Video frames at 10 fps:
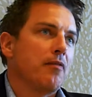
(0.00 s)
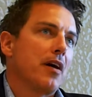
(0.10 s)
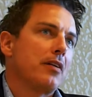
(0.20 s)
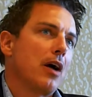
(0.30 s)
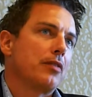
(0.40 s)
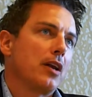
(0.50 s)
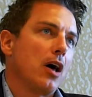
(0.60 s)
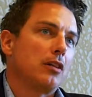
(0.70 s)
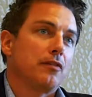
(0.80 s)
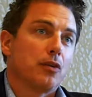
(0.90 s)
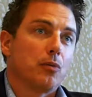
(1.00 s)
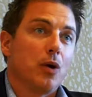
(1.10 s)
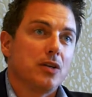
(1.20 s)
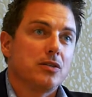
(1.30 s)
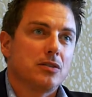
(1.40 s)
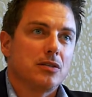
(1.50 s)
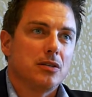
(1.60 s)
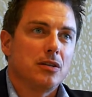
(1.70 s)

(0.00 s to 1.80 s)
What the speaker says: found out that Oliver was,